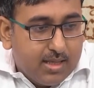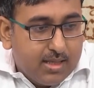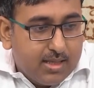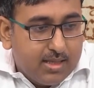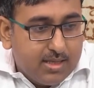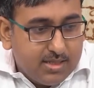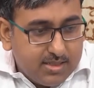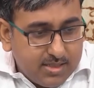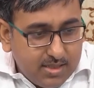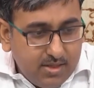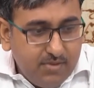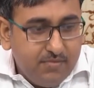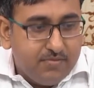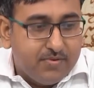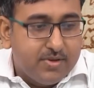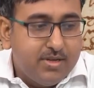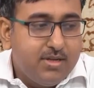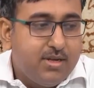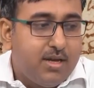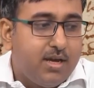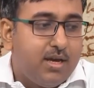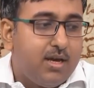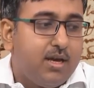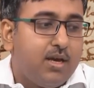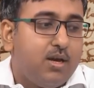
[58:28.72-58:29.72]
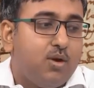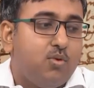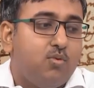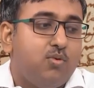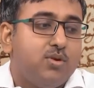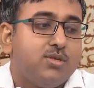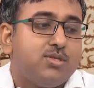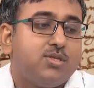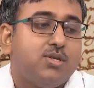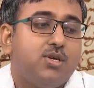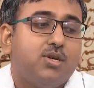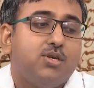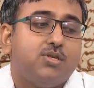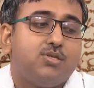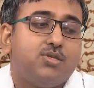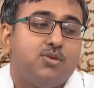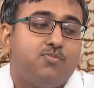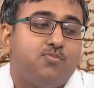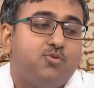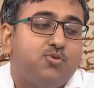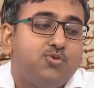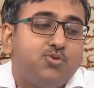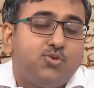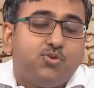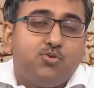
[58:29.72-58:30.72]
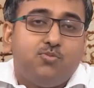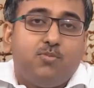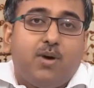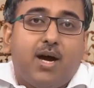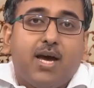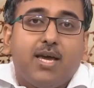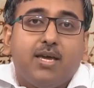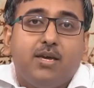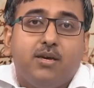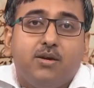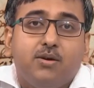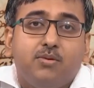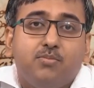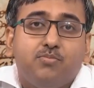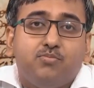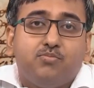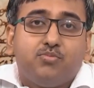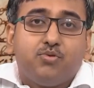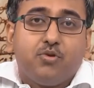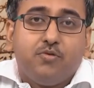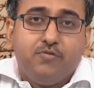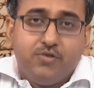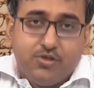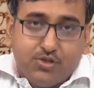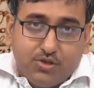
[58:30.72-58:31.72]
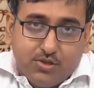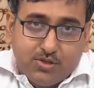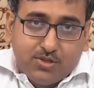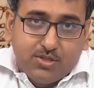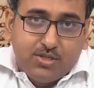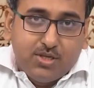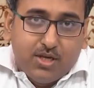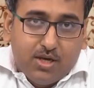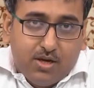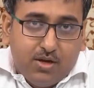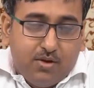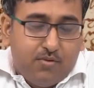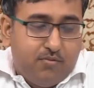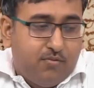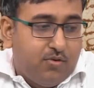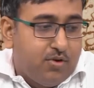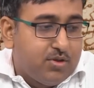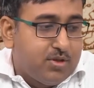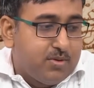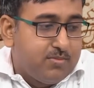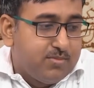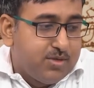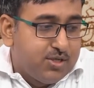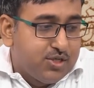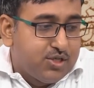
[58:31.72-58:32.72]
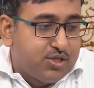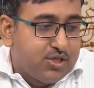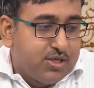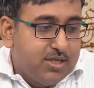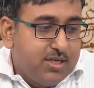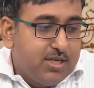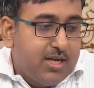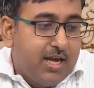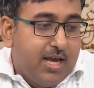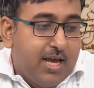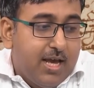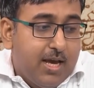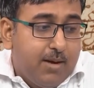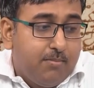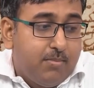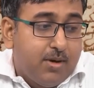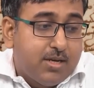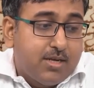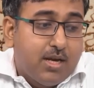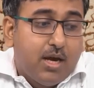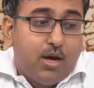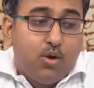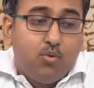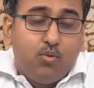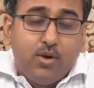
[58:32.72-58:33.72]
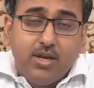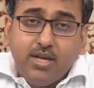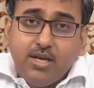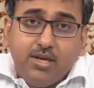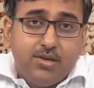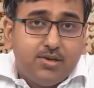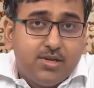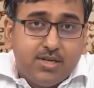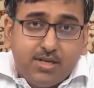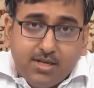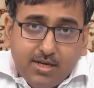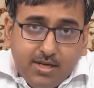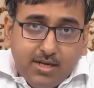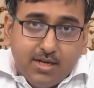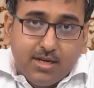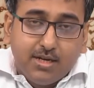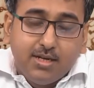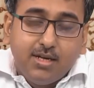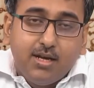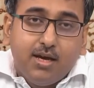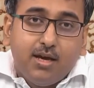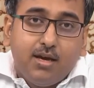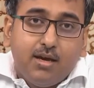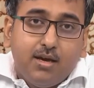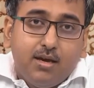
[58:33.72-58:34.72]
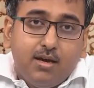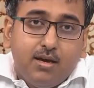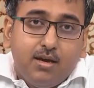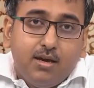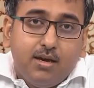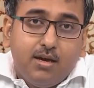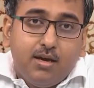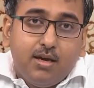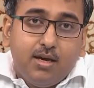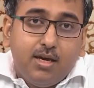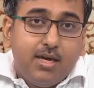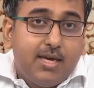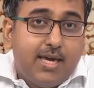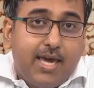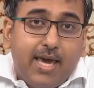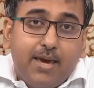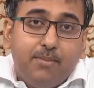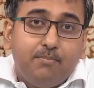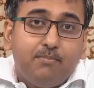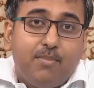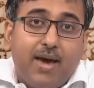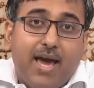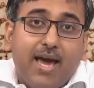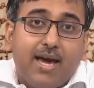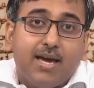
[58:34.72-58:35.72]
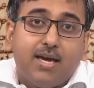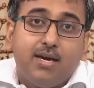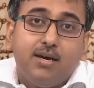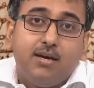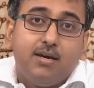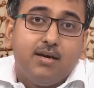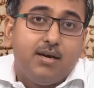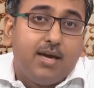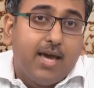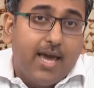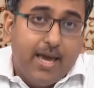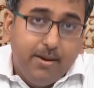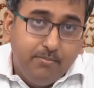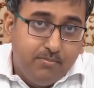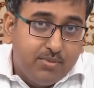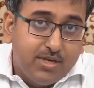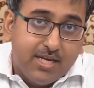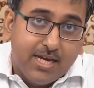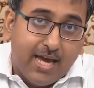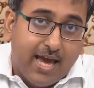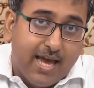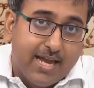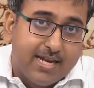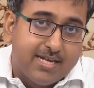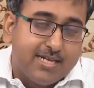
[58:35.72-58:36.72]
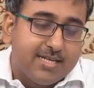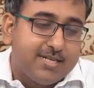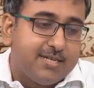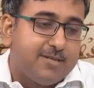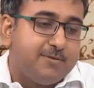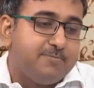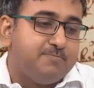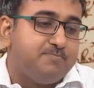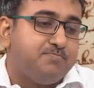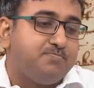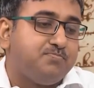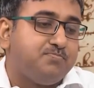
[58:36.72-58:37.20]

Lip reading: The servant was supposed to buy provisions for the merchant, but when he returned, he came back empty-handed.